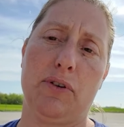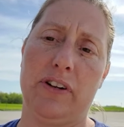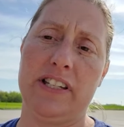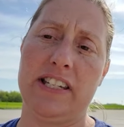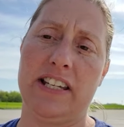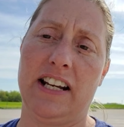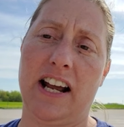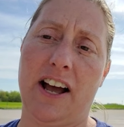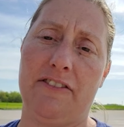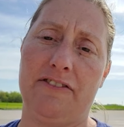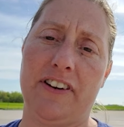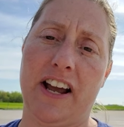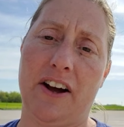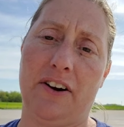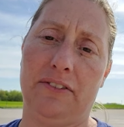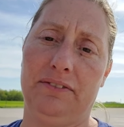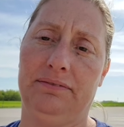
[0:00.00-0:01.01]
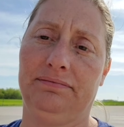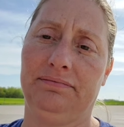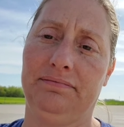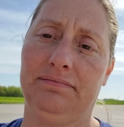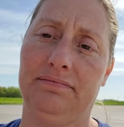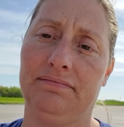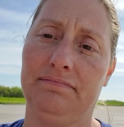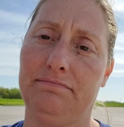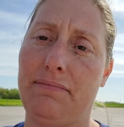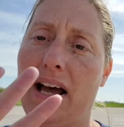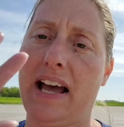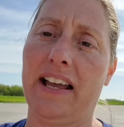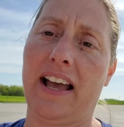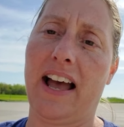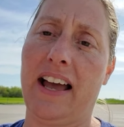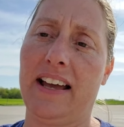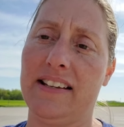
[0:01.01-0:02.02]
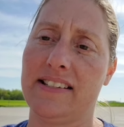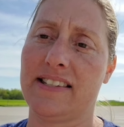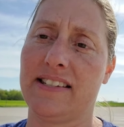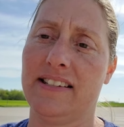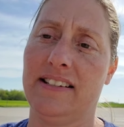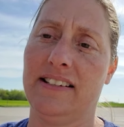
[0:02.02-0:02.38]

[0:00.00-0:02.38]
going to get off now. Bye, guys.